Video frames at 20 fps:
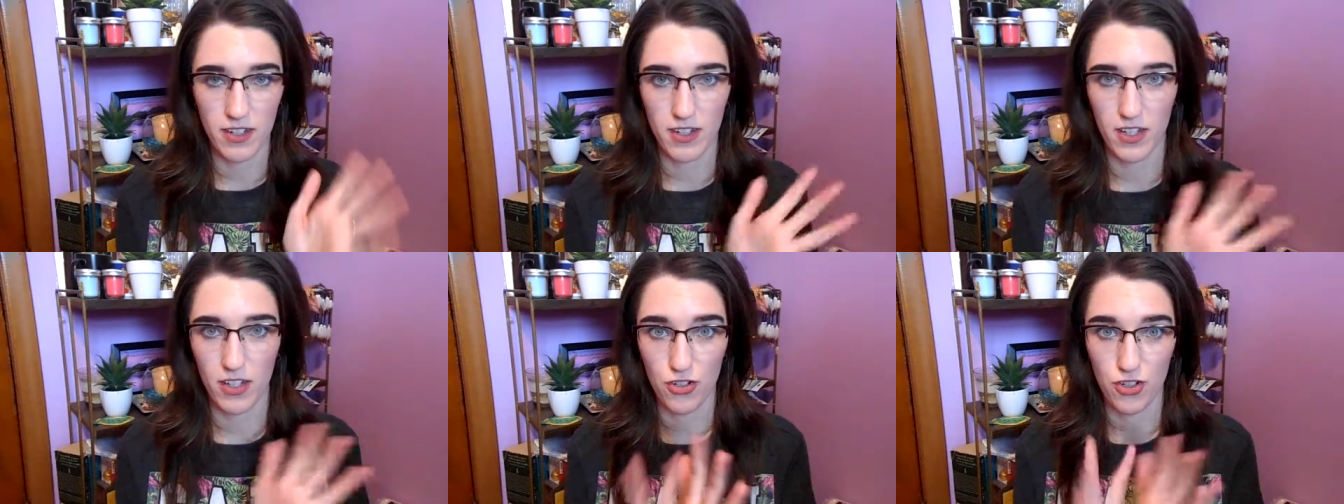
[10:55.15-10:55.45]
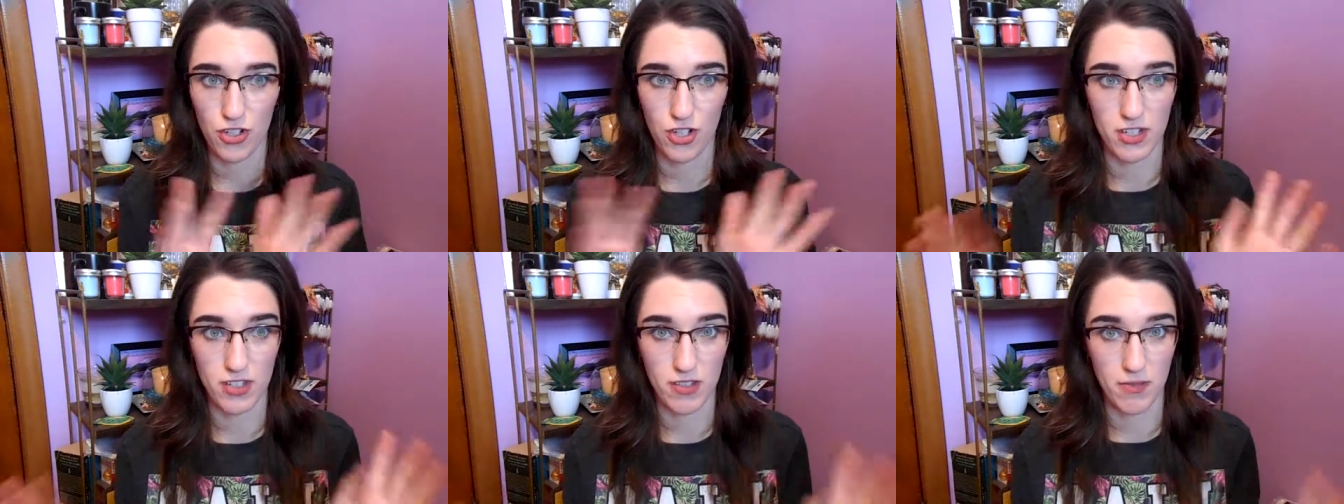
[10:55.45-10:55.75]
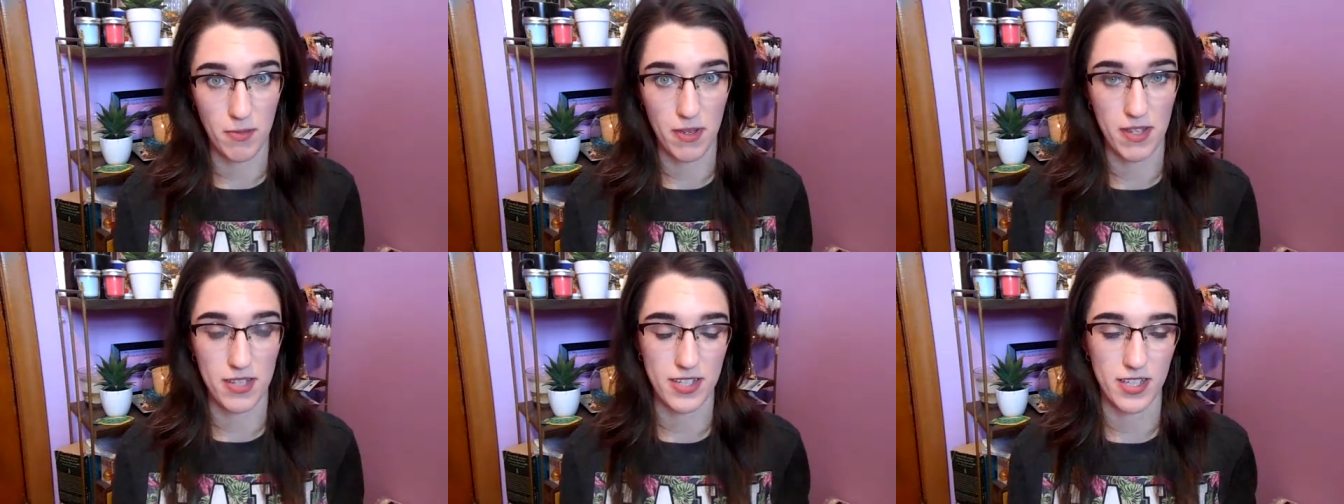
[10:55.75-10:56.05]
Like she does
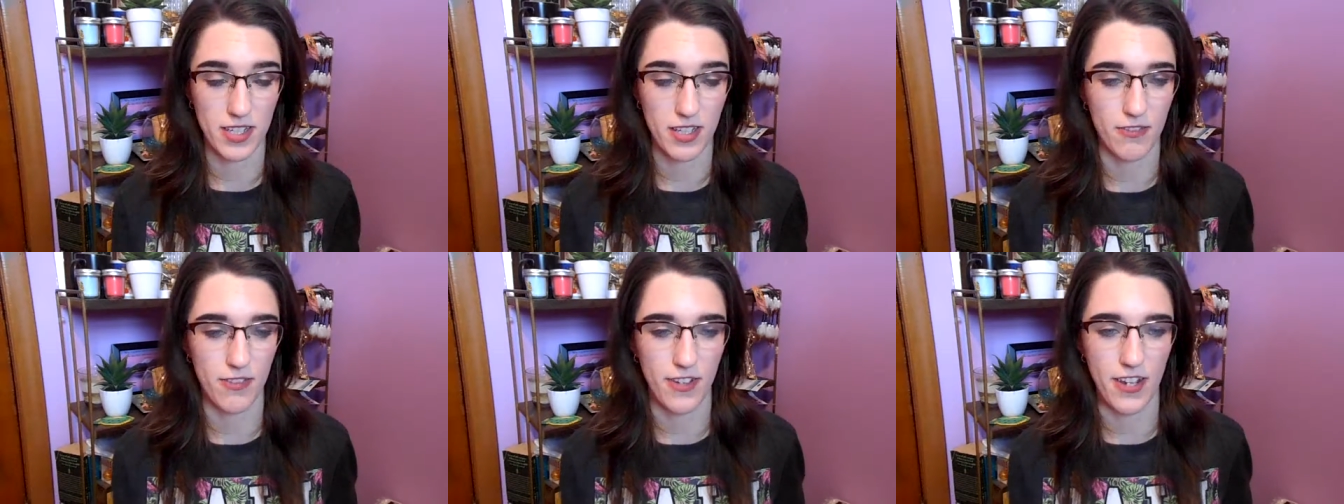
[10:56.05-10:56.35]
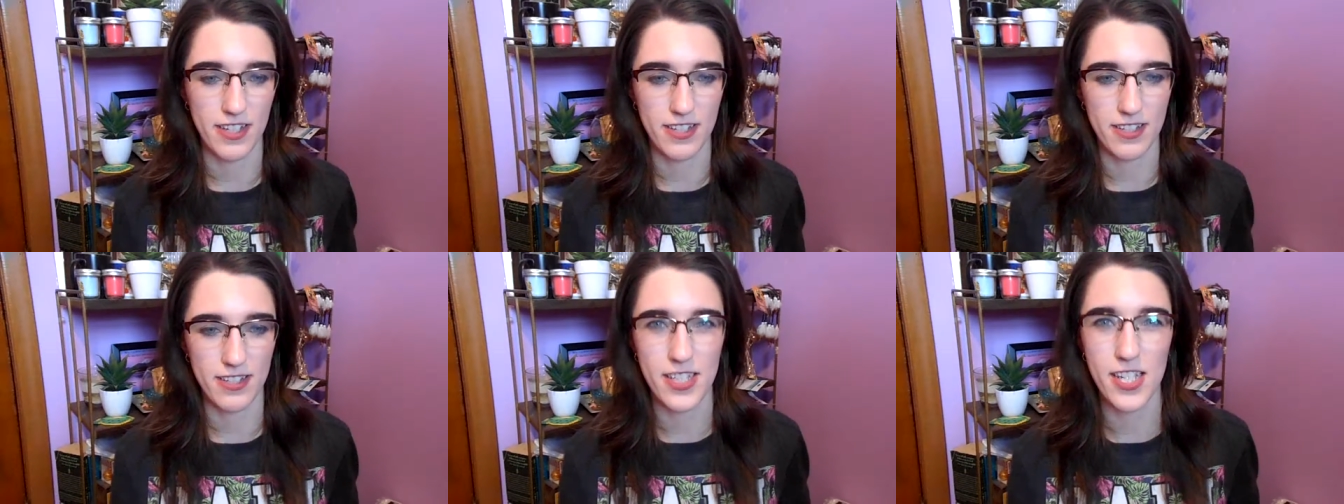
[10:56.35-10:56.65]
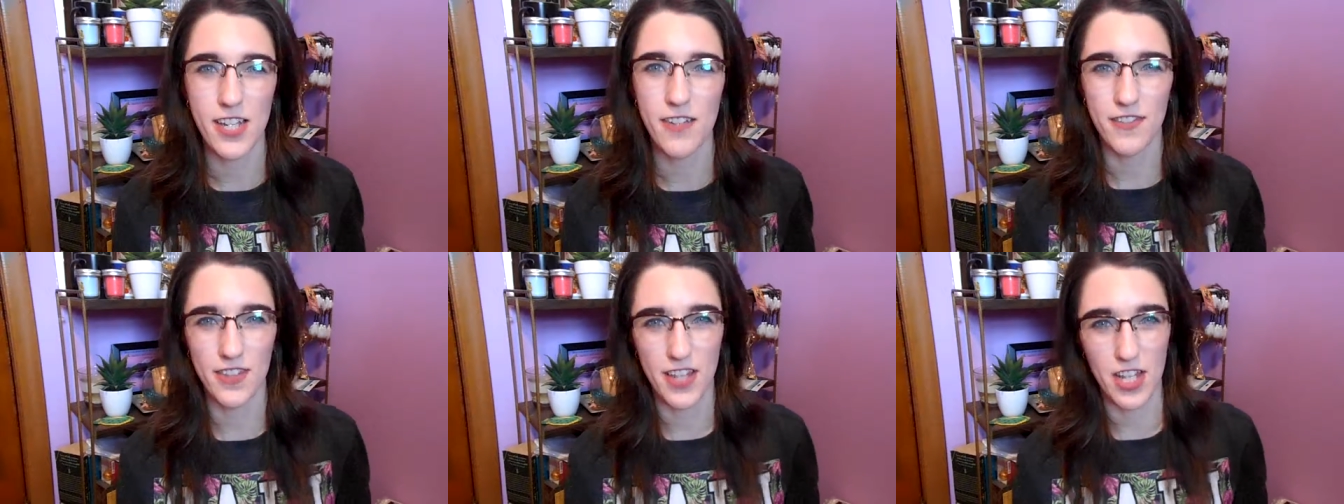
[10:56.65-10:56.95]
amazing advice and
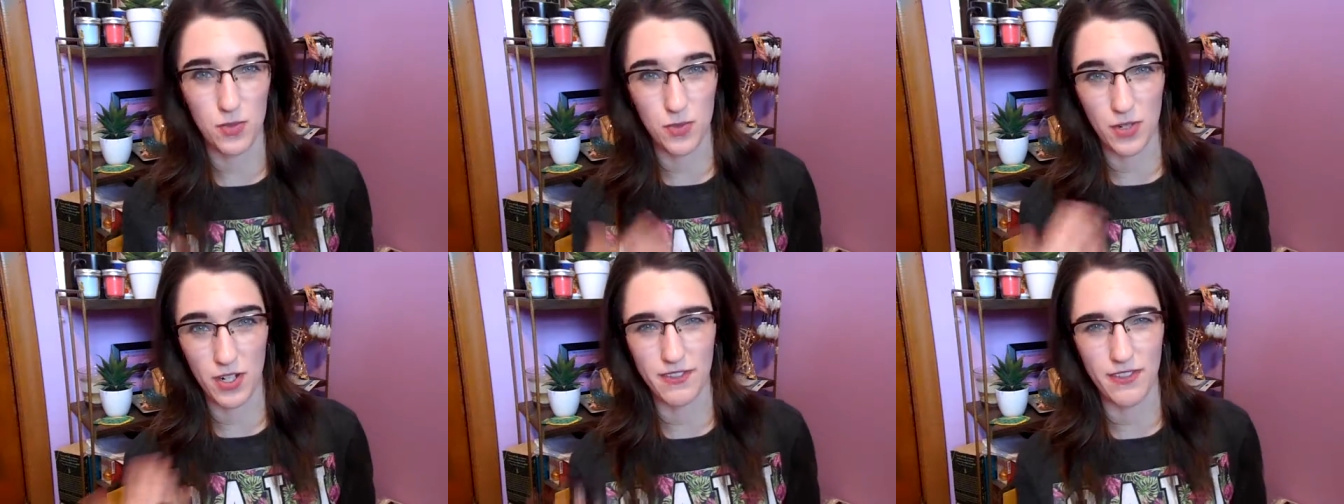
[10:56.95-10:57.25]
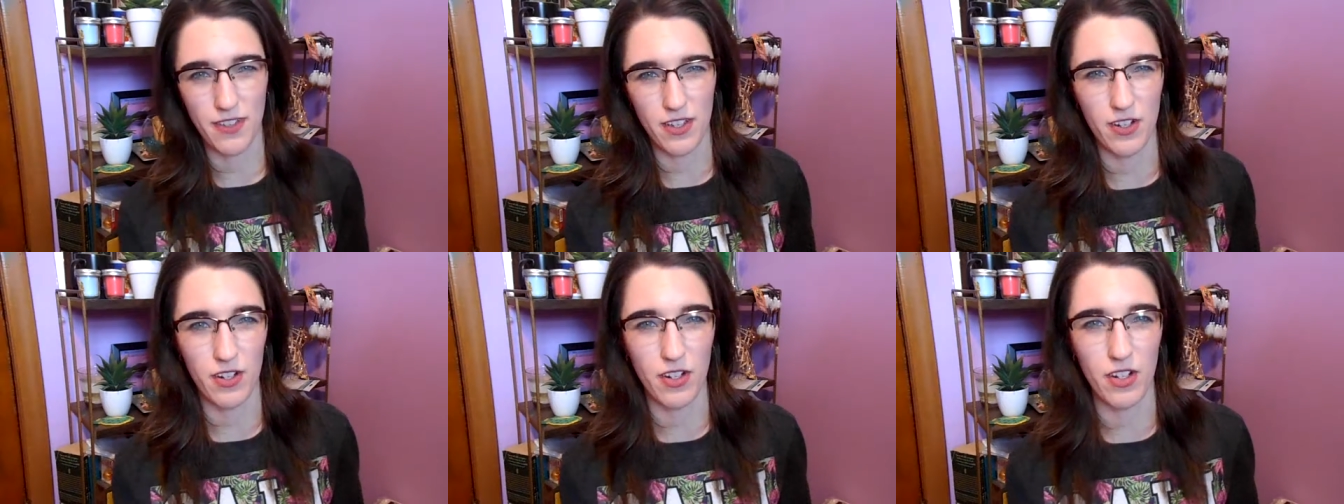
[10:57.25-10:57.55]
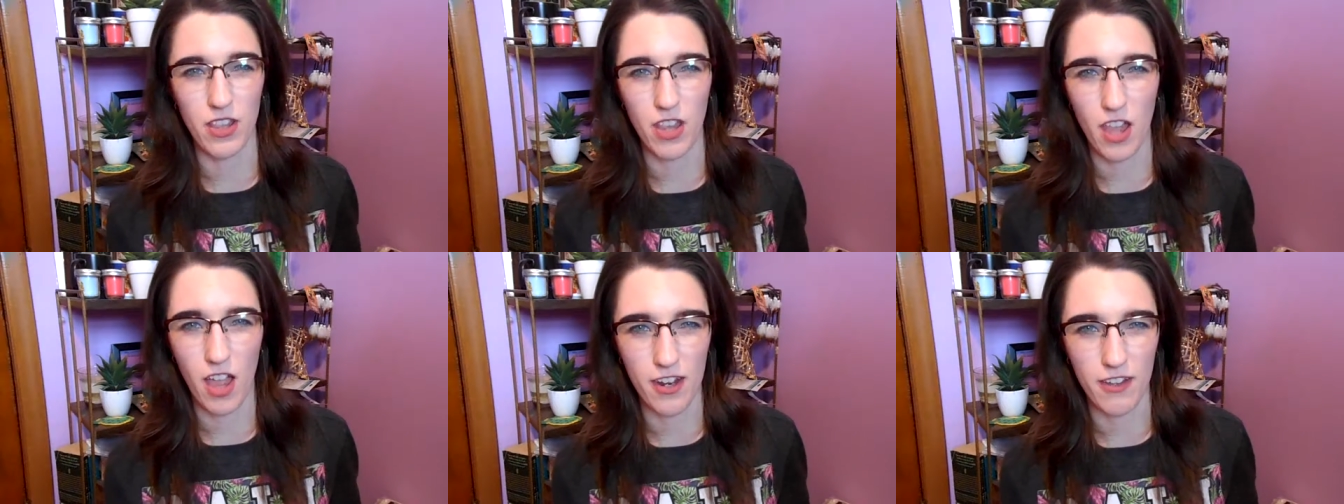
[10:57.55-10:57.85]
stuff and that's where I found out a
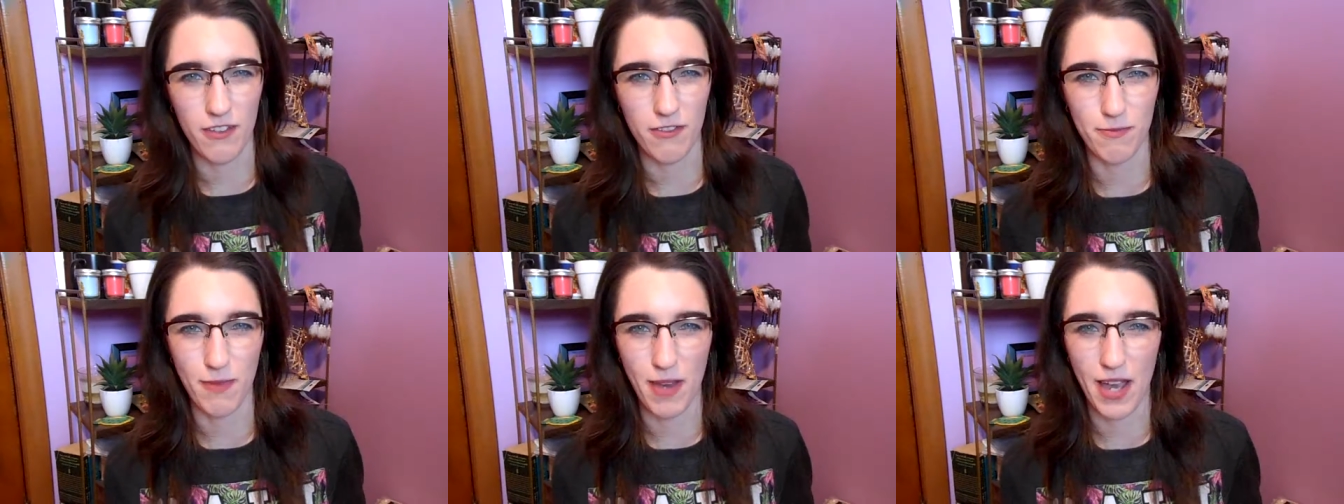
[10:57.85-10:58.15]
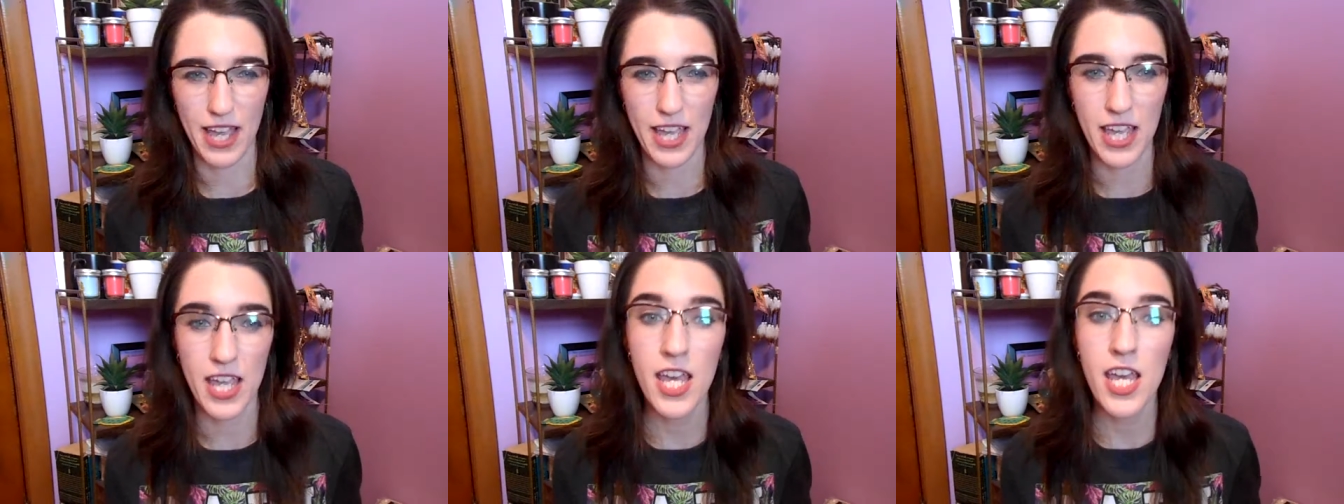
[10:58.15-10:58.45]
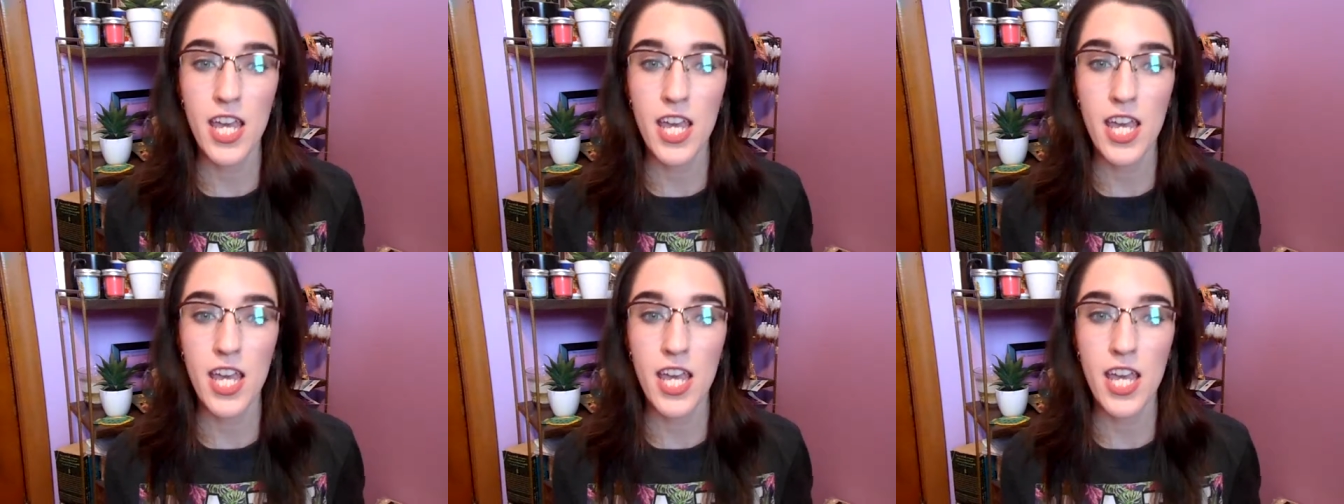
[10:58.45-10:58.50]
lot of my